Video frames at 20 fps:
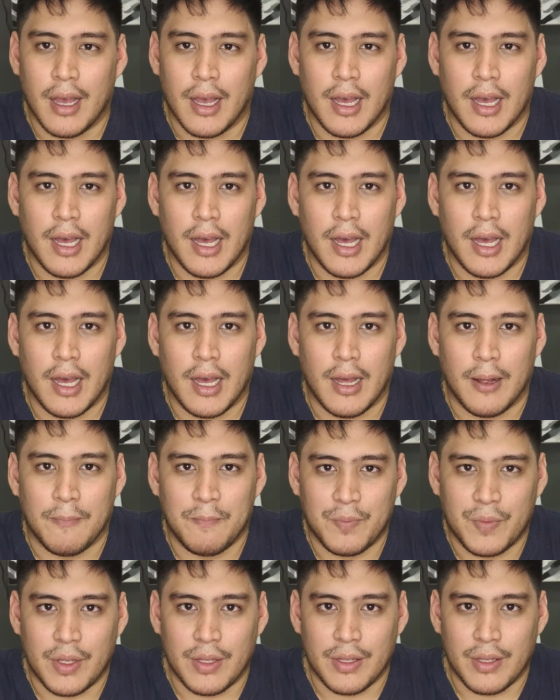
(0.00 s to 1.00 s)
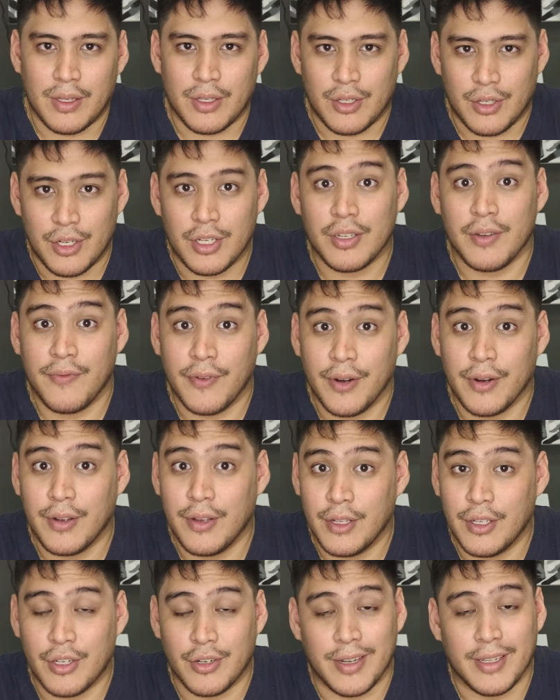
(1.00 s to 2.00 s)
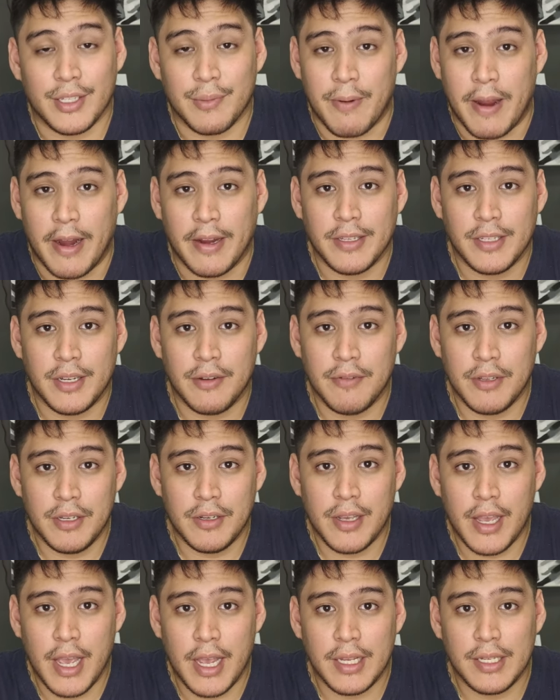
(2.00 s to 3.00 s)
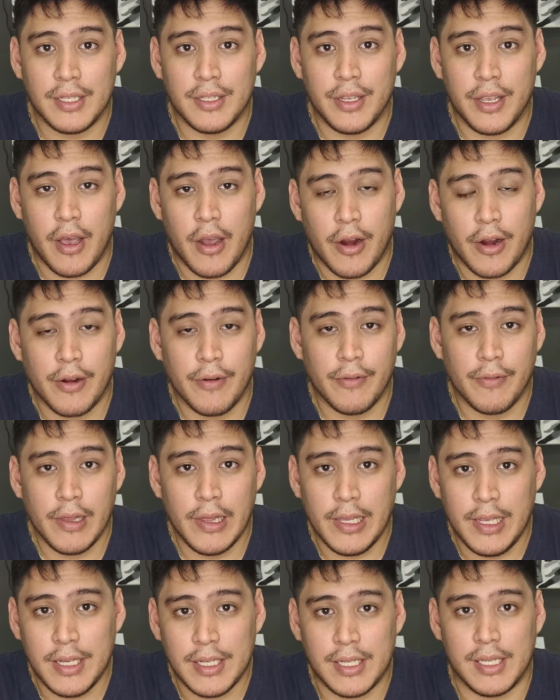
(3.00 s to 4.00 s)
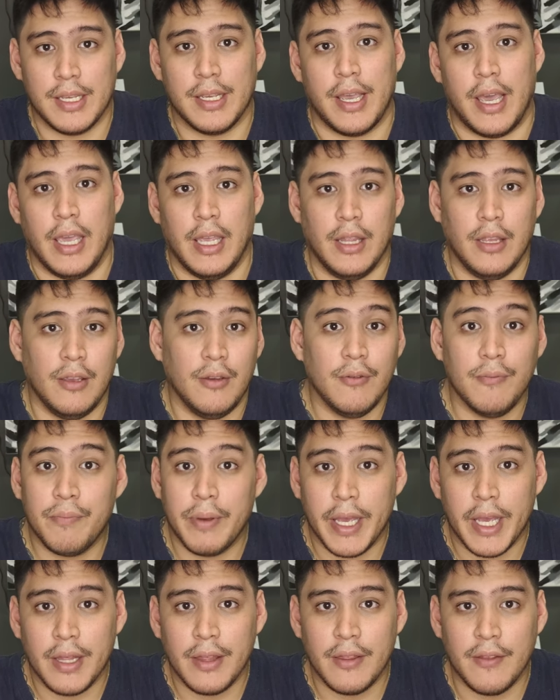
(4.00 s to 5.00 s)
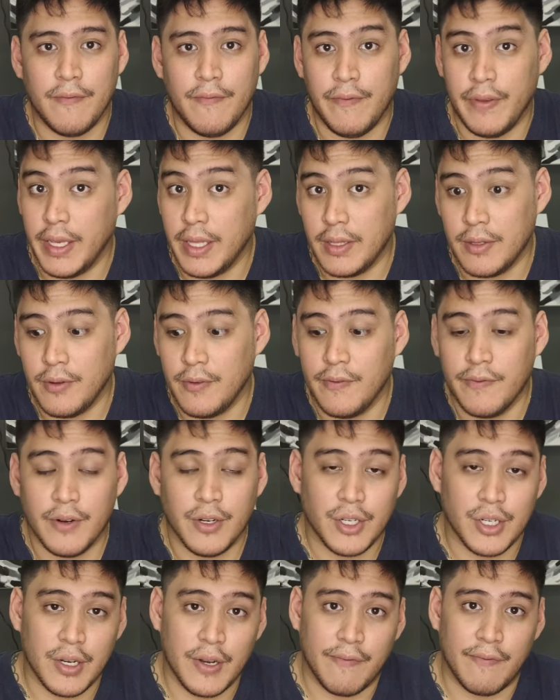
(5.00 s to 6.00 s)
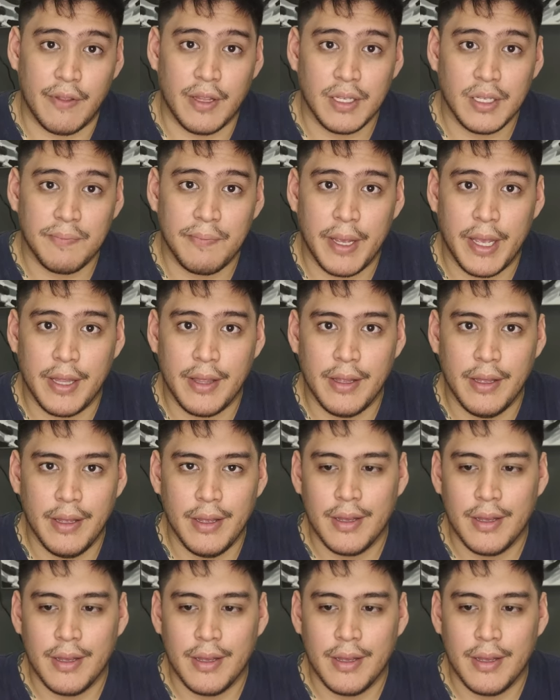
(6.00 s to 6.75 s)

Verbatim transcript: Uh, just for good transparency with you guys, they are releasing a new pen, the V two version of this pen,